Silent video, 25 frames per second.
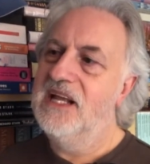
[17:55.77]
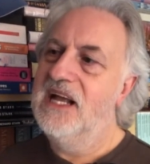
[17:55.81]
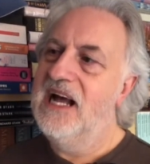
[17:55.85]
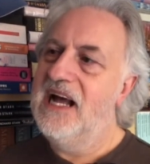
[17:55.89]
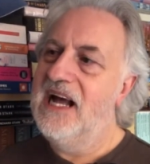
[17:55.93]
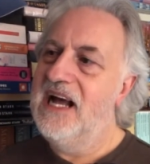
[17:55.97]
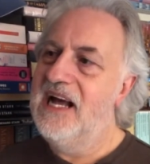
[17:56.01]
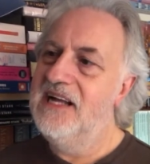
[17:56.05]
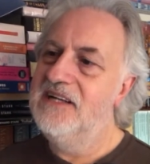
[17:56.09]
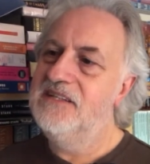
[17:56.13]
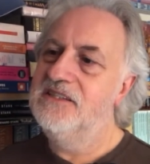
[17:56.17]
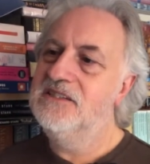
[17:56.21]

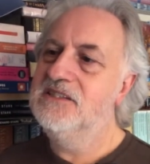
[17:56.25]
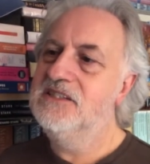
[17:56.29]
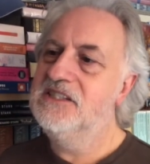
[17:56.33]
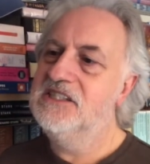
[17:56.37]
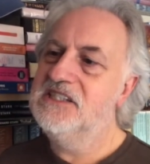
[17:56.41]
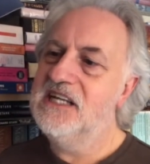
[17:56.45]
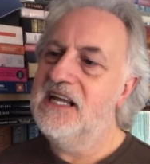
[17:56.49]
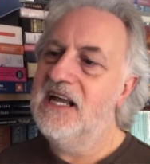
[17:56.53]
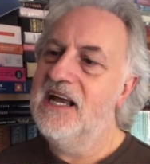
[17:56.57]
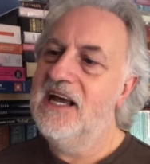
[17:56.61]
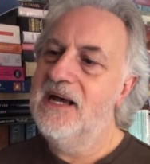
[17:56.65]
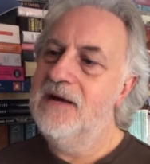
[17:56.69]

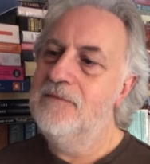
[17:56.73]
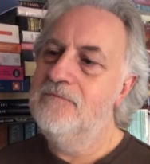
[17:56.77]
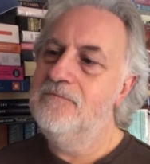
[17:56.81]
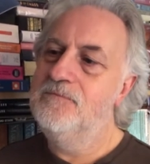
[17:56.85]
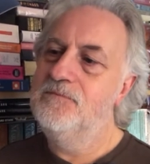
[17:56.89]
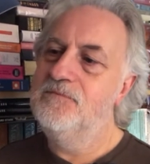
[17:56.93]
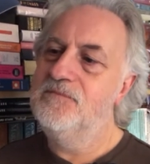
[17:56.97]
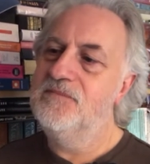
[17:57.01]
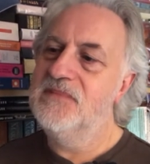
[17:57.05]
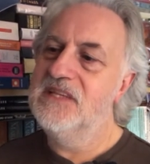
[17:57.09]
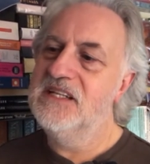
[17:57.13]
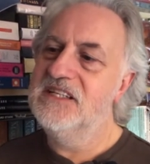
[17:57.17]
And
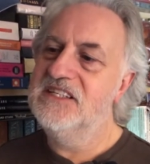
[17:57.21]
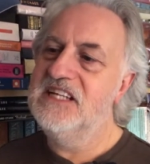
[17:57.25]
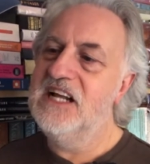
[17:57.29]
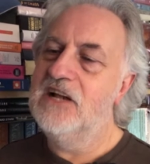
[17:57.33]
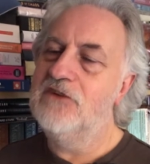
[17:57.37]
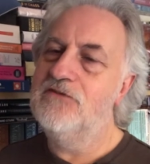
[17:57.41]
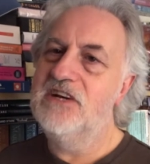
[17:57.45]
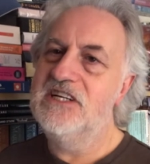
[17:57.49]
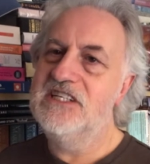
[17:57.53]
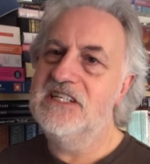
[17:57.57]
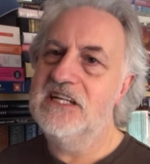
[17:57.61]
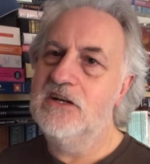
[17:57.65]

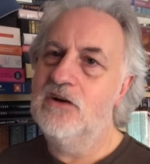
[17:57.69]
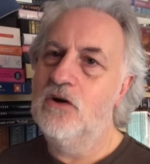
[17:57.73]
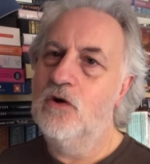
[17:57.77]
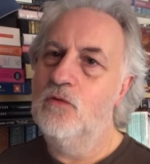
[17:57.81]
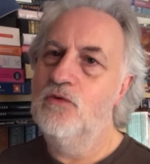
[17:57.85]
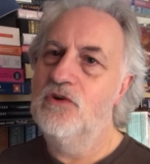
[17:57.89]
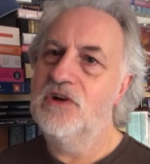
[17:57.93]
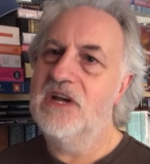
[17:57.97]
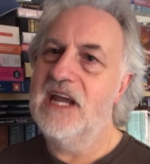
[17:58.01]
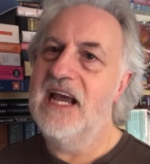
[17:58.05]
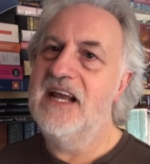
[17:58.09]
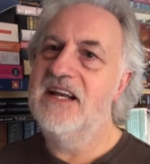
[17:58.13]
Del Rey did a lot of
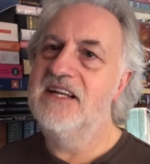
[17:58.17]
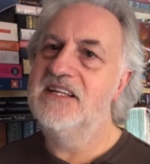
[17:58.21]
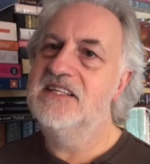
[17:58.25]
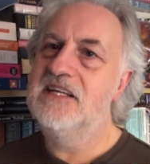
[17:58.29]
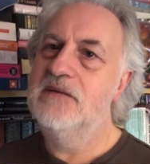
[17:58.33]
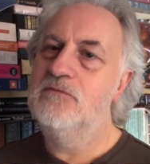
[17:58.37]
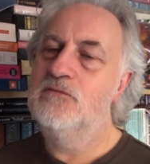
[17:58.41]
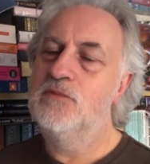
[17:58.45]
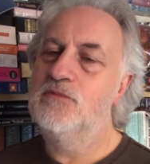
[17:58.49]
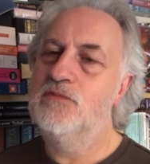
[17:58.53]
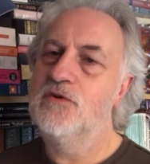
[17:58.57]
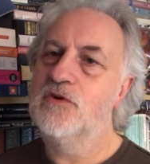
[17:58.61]
work
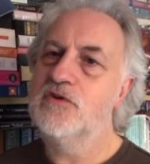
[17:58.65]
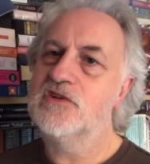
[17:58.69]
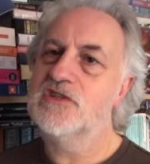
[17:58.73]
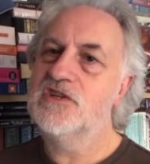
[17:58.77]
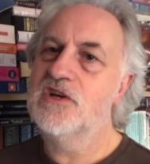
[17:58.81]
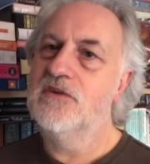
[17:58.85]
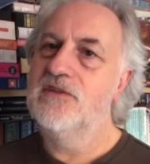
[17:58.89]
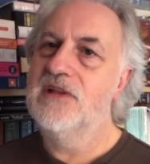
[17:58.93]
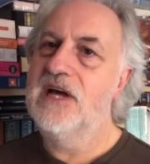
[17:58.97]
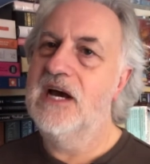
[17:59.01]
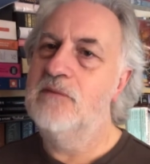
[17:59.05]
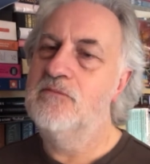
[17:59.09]
editing with Brooks
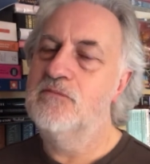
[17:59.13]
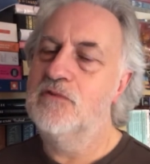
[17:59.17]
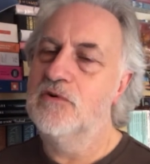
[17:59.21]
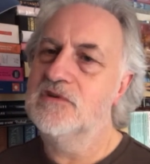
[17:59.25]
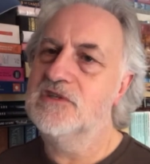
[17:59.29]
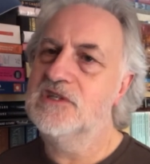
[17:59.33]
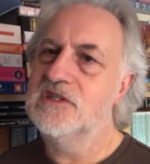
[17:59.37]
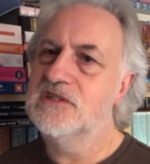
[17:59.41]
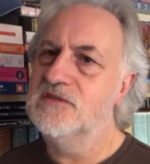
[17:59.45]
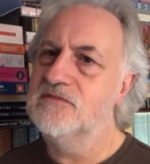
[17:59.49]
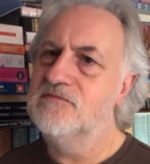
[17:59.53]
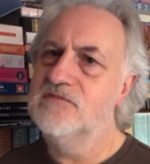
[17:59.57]
on that, and
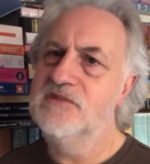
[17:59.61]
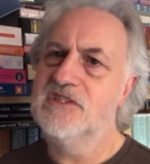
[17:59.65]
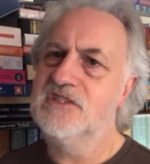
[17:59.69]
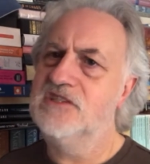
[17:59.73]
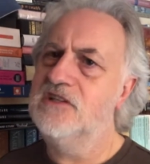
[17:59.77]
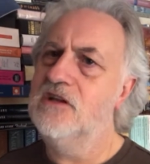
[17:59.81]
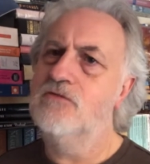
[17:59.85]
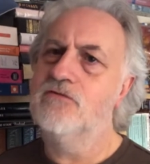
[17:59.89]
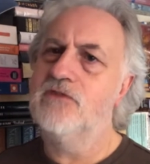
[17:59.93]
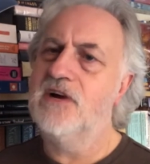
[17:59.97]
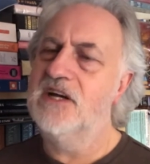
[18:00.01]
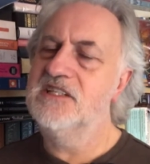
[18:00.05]
Brooks is
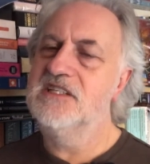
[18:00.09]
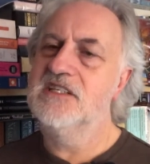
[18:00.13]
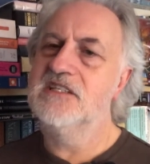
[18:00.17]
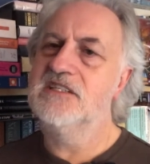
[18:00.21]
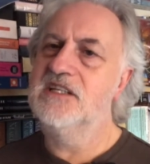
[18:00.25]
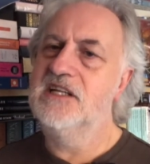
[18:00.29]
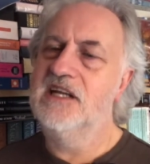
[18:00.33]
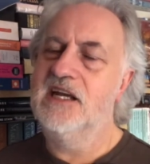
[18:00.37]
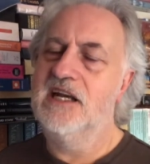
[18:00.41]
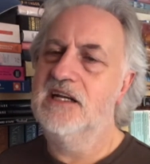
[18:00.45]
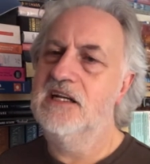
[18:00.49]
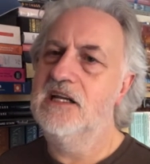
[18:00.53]
still writing
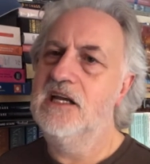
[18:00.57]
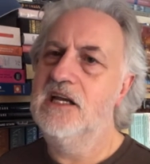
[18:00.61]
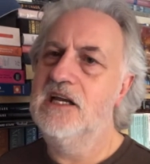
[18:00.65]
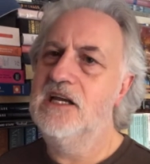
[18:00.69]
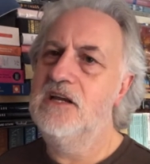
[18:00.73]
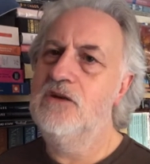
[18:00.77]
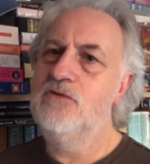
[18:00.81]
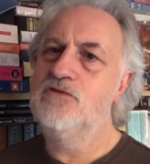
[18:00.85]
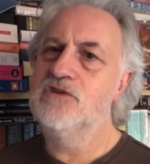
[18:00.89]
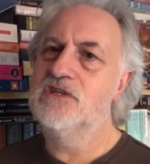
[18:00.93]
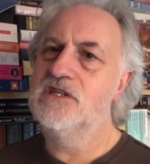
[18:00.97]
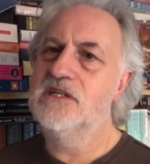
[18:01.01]
today and
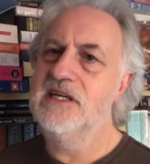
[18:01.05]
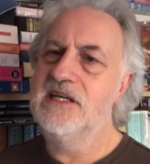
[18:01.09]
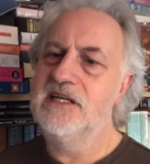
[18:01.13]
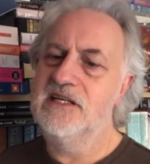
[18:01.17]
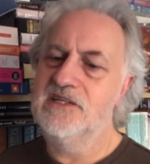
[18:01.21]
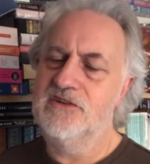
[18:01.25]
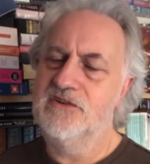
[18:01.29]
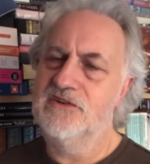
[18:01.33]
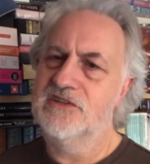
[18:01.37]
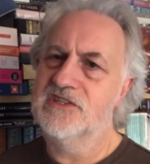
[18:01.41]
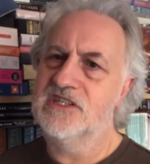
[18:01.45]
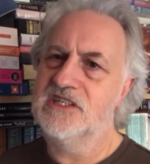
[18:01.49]
hugely
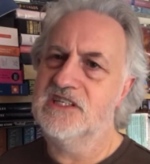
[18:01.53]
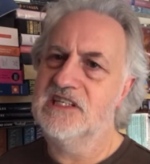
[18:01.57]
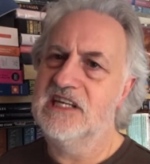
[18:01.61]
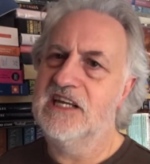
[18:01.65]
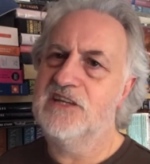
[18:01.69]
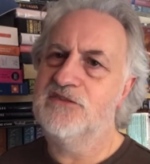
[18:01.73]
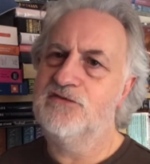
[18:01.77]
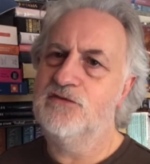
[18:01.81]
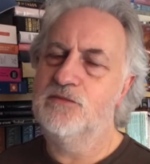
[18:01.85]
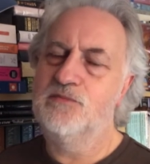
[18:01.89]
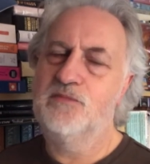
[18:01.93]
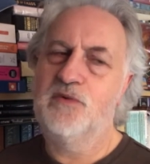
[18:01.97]
sort of
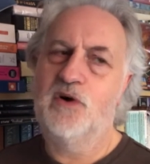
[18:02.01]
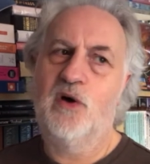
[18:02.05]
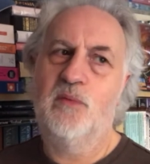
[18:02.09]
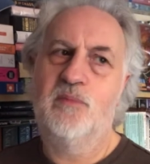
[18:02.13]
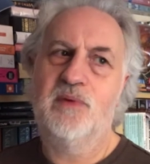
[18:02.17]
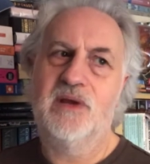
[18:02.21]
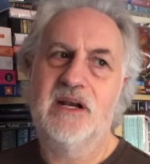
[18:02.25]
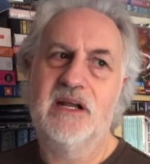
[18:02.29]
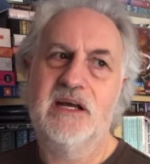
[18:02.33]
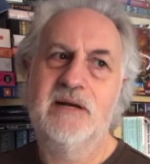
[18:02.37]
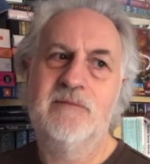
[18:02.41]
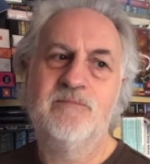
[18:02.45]
successful and
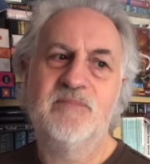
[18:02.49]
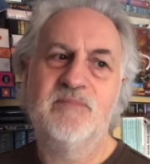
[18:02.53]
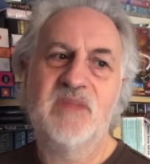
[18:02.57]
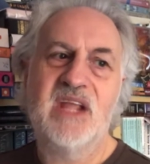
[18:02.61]
popular.